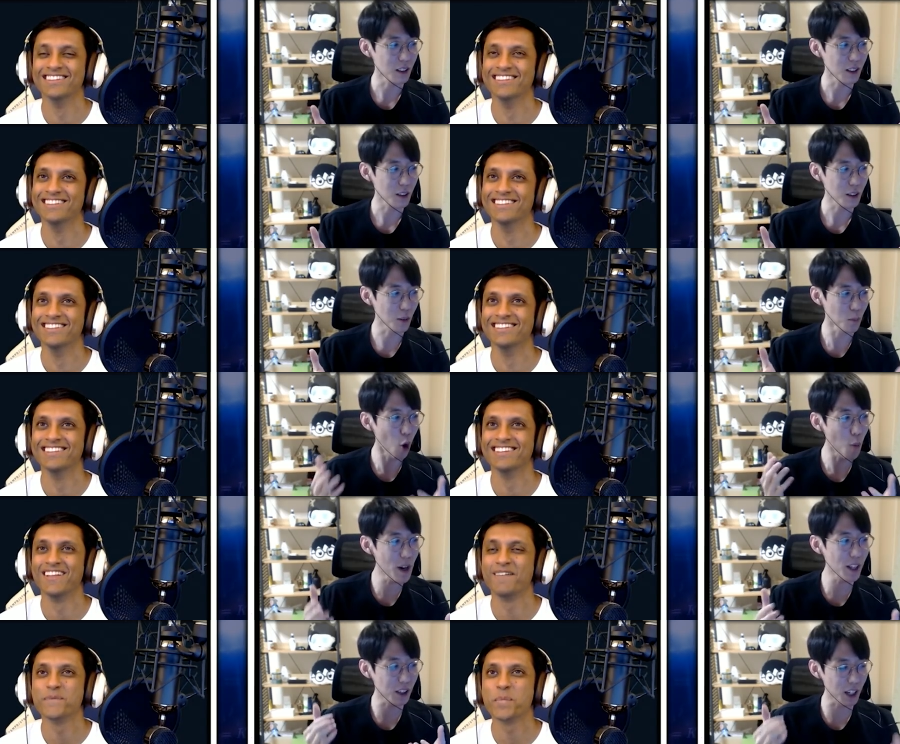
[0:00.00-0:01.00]
Speaker 1: the
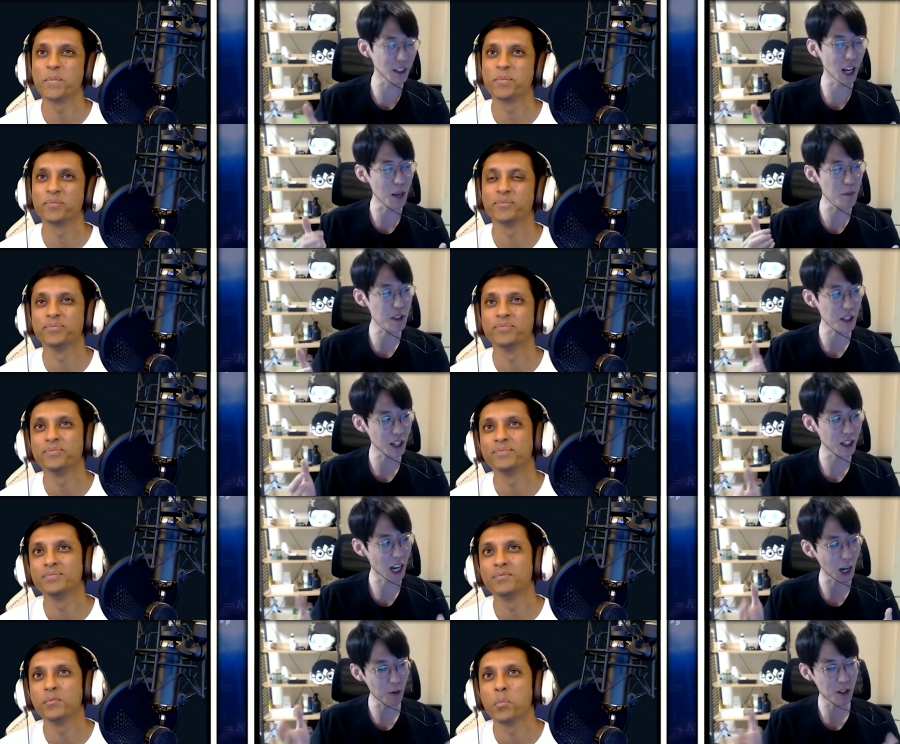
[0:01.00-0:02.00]
moment that I'm saying
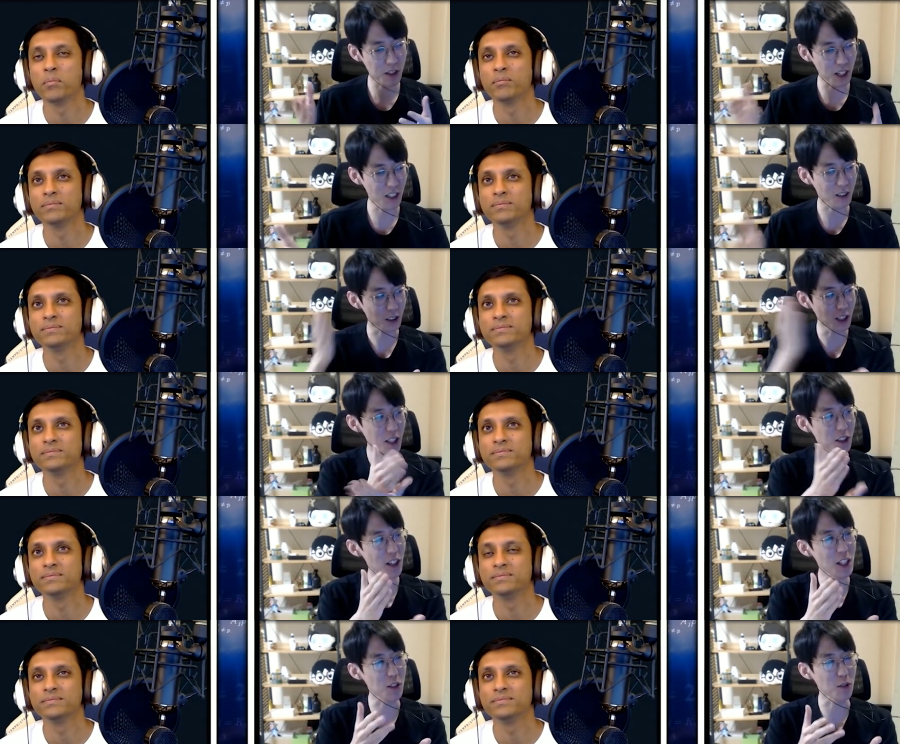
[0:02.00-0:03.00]
I was saying this
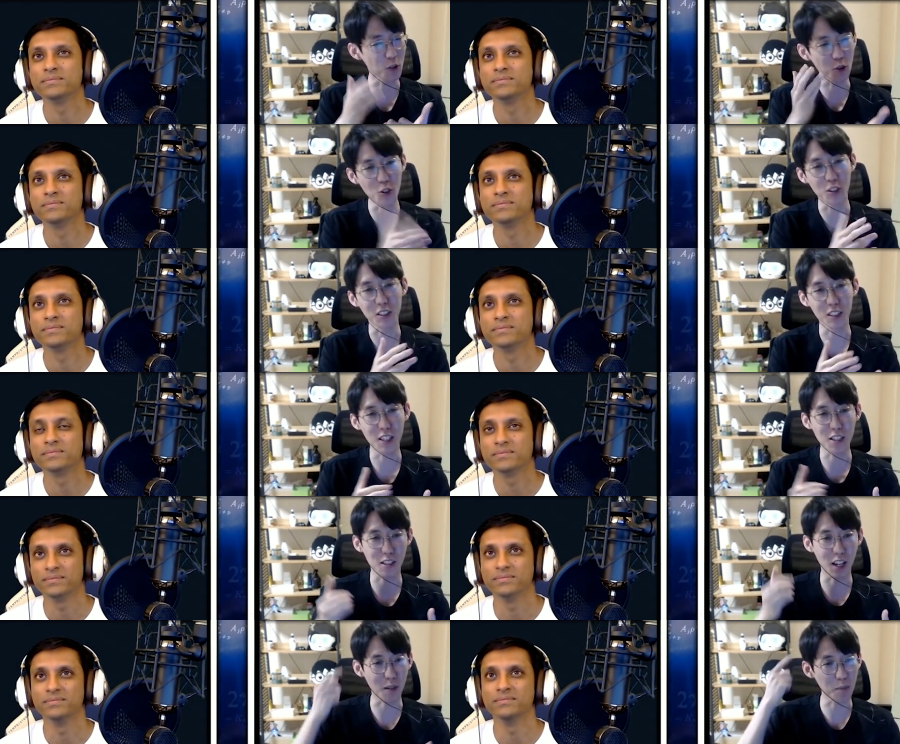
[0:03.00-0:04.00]
isn't good is
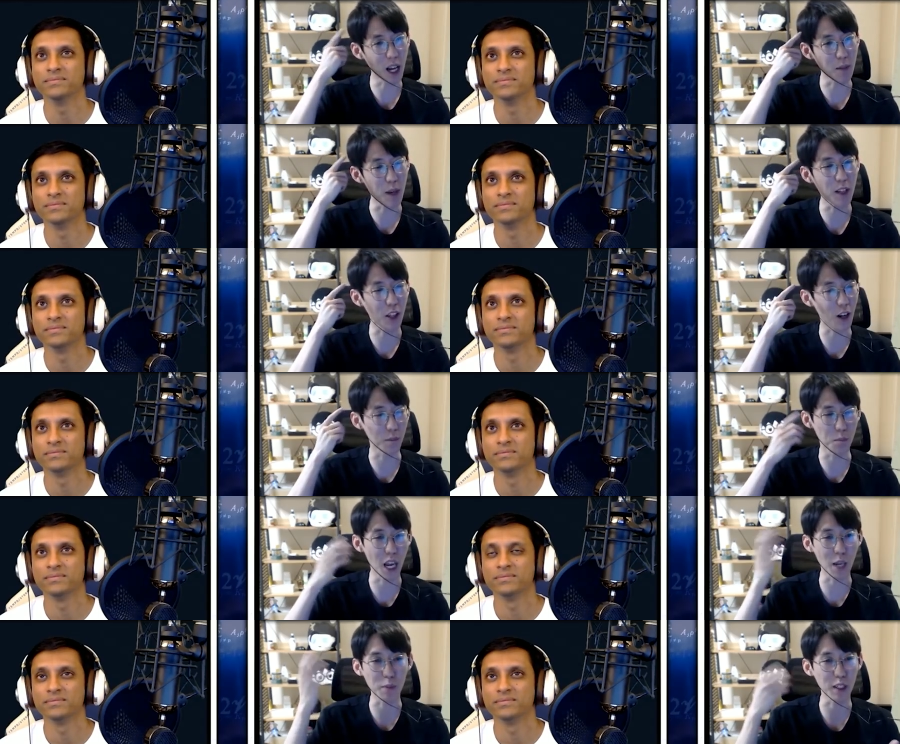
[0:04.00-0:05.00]
like mm-hmm. my mental
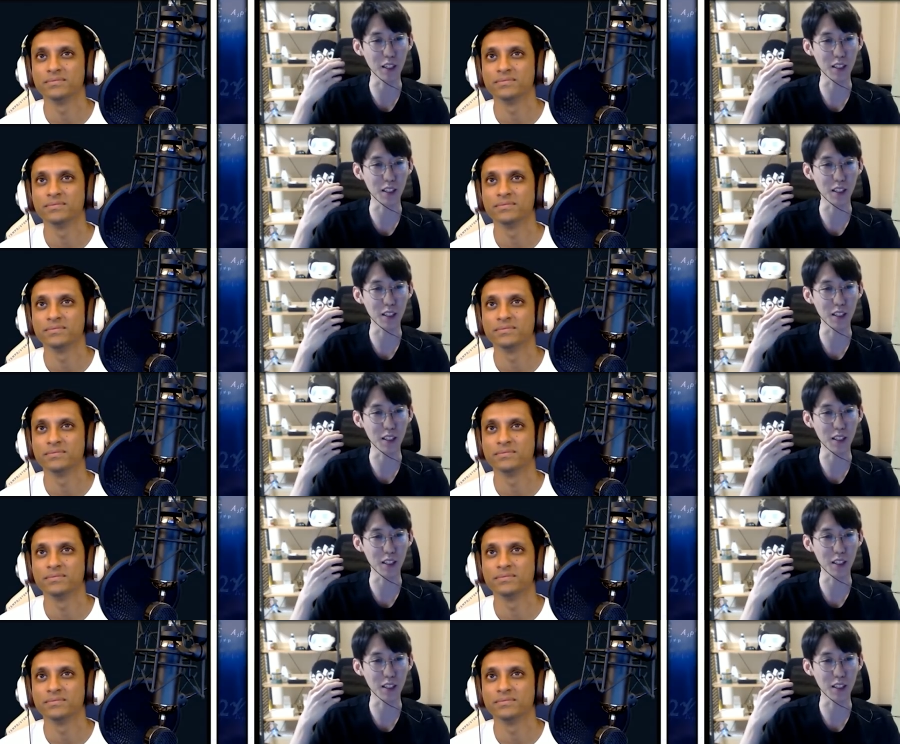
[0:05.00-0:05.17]
maybe.